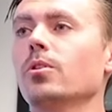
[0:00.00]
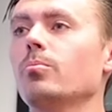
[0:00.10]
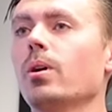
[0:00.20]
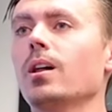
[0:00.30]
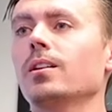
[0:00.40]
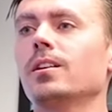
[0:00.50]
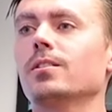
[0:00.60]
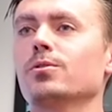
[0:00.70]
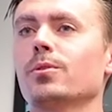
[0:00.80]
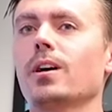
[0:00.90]
drone pilot in
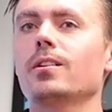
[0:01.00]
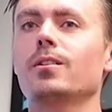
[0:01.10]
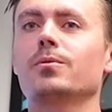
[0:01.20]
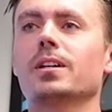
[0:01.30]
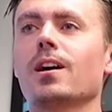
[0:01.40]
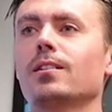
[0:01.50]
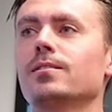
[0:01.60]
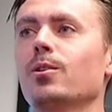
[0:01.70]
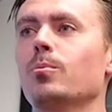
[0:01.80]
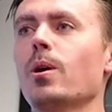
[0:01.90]
Australia, if you can't
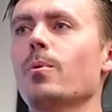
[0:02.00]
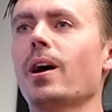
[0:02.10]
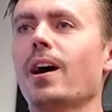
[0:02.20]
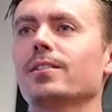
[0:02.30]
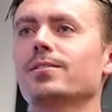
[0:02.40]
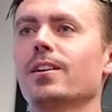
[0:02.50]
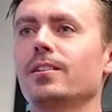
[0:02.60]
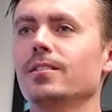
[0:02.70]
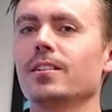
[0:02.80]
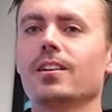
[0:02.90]
tell by my accent.